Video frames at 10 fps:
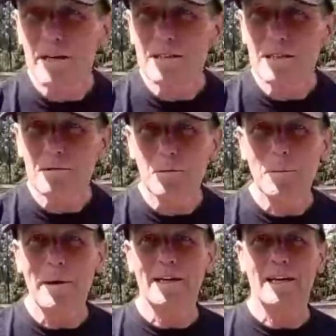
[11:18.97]
I
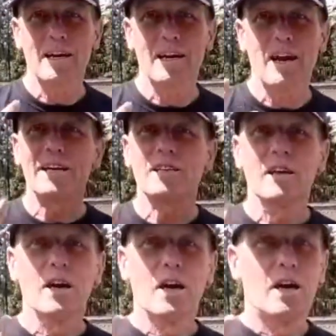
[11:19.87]
think it just broke out then,
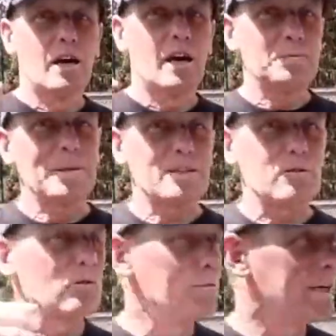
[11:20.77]
but it seems to be back again.